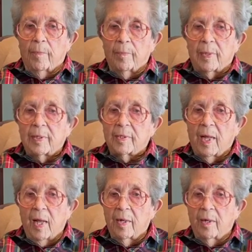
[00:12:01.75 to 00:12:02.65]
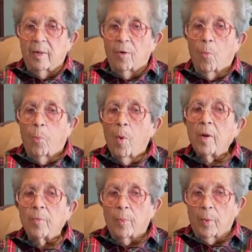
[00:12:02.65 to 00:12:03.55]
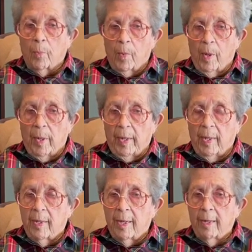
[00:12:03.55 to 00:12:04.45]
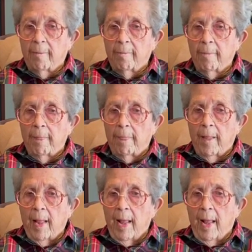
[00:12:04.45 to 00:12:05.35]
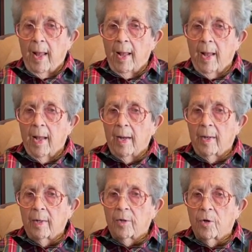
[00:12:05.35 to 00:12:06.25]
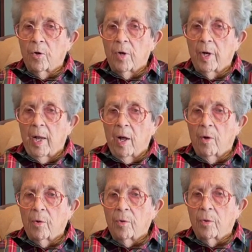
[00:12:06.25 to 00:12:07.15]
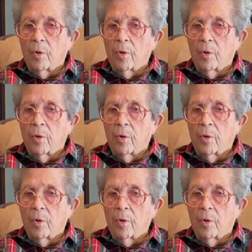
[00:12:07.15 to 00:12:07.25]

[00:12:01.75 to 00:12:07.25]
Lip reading: decided what we wanted, and it turned out